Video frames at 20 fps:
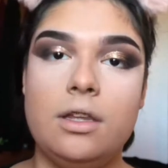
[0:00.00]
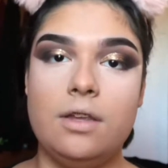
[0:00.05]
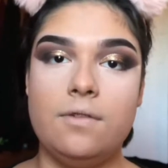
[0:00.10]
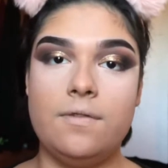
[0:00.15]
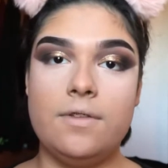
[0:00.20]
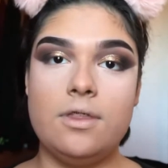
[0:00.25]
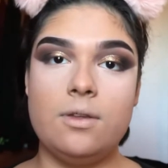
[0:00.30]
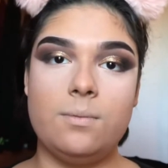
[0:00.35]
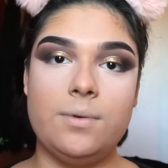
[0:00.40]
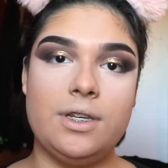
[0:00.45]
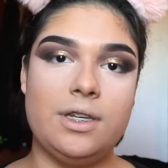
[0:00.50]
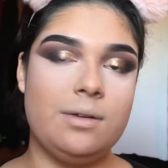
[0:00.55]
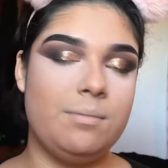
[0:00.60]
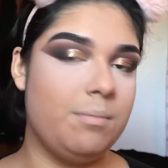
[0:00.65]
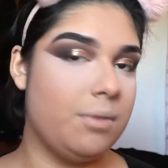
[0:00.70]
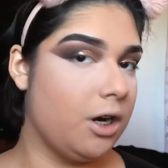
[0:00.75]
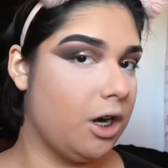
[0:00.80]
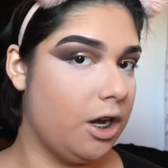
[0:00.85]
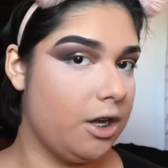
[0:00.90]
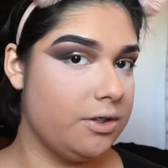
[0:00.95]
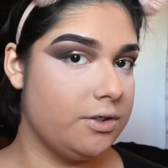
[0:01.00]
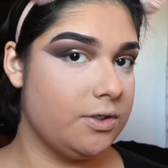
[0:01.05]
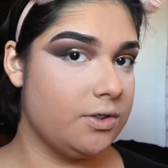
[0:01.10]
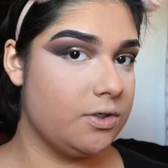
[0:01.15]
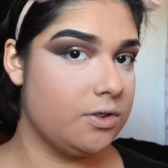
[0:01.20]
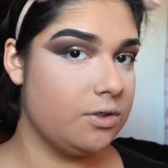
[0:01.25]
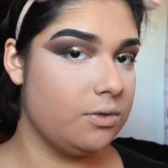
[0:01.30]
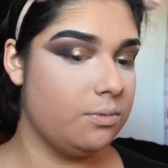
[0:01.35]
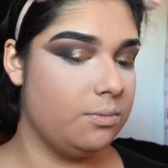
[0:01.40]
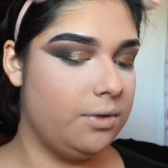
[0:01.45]
Even though we did
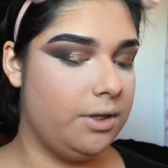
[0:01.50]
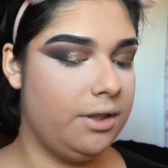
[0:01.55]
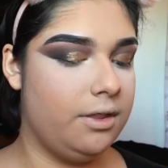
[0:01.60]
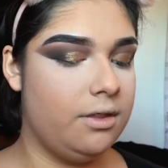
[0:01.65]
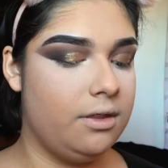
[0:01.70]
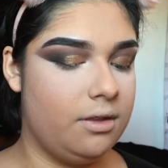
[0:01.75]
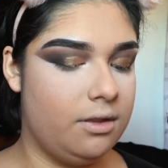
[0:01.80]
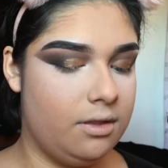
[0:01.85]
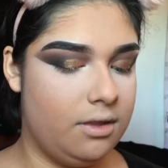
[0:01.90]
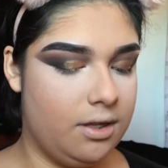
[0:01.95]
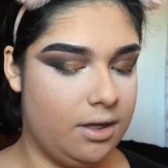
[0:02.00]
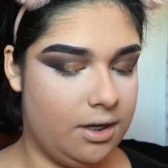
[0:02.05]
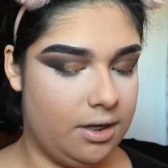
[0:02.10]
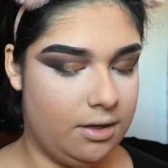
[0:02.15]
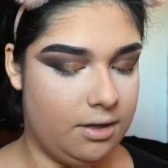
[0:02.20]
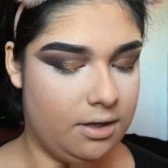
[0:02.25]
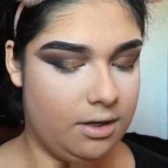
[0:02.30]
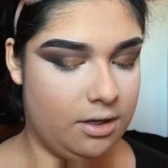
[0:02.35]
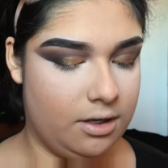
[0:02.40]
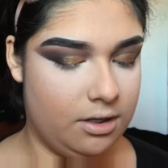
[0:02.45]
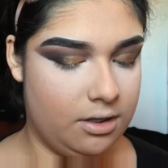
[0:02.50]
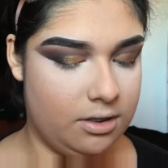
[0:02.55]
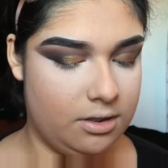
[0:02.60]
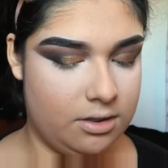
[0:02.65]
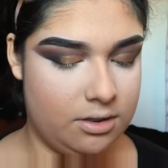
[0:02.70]
bronze with the